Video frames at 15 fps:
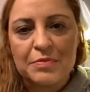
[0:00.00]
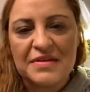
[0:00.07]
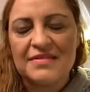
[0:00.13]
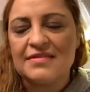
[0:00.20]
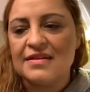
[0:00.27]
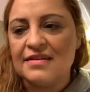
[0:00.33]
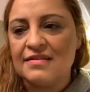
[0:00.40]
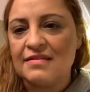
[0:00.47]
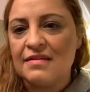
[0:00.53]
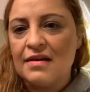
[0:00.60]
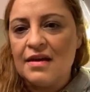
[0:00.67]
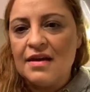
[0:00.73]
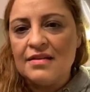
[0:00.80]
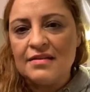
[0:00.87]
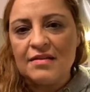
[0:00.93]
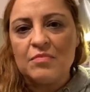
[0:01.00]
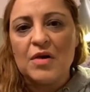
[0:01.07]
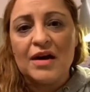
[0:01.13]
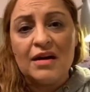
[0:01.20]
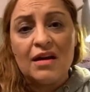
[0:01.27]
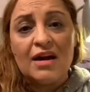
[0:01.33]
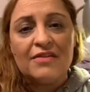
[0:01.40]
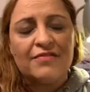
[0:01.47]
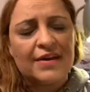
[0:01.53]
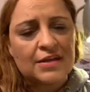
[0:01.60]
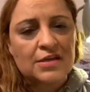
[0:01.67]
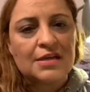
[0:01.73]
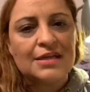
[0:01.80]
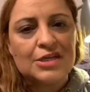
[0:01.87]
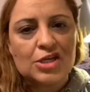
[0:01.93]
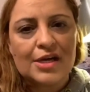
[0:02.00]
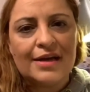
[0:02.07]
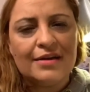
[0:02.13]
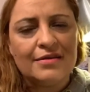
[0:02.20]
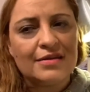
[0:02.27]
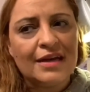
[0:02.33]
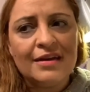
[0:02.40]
business, did my life actually change?